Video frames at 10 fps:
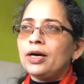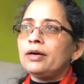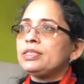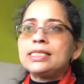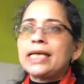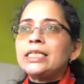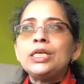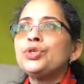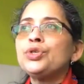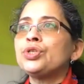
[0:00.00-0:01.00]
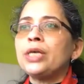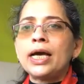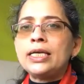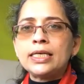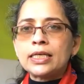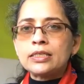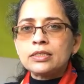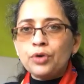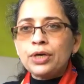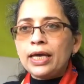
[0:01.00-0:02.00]
just getting used to the idea that,
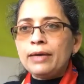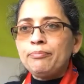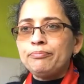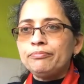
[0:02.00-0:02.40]
okay,